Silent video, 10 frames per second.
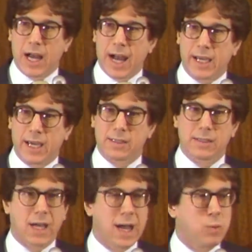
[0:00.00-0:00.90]
I
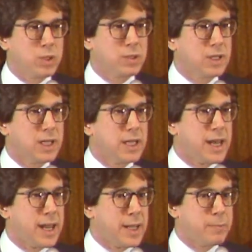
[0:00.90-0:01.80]
guess I would
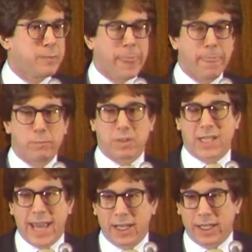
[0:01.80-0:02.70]
name
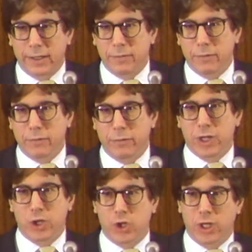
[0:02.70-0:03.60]
Stanley
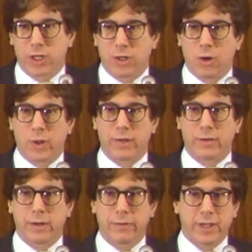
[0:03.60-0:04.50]
Fish and Owen
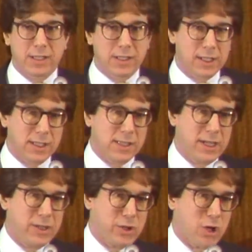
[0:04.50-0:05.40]
Fiss, and
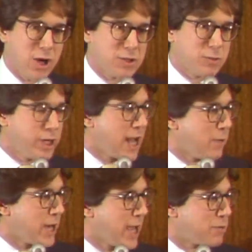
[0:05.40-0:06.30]
listening to Charles Fried, I
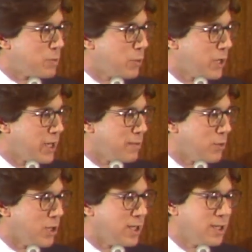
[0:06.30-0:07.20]
would have to put him
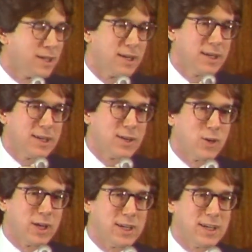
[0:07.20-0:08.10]

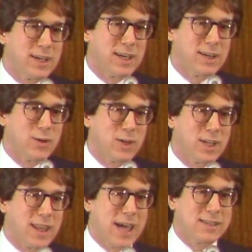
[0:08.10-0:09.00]
on
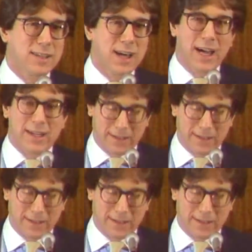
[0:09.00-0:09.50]
that side